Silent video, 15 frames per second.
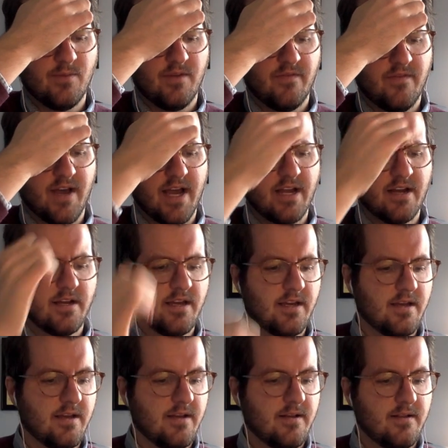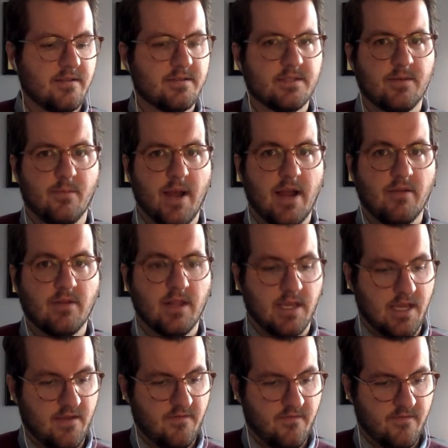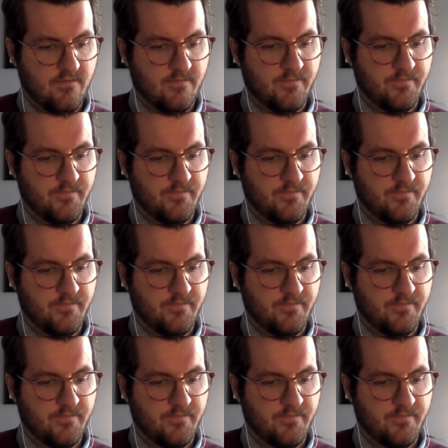me fired? To my relief,